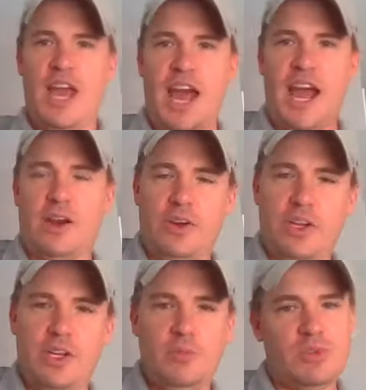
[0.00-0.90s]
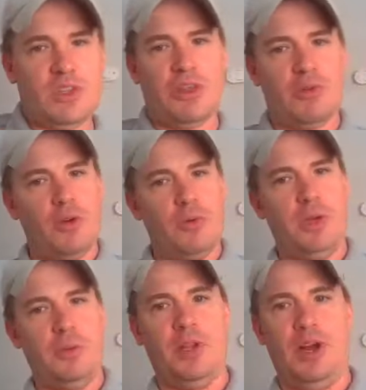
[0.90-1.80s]
acronyms to throw
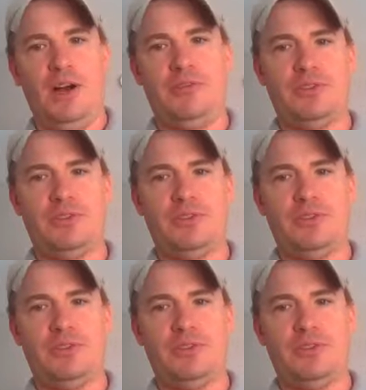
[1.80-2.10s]
people off.